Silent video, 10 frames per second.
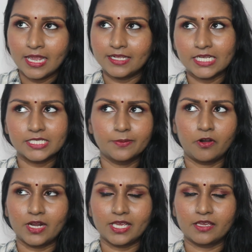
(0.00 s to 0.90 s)
that's
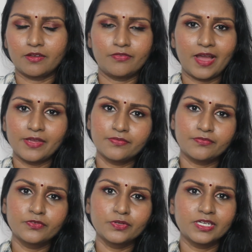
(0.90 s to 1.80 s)
about like a 5
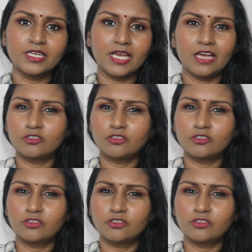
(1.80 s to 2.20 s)
foot uh,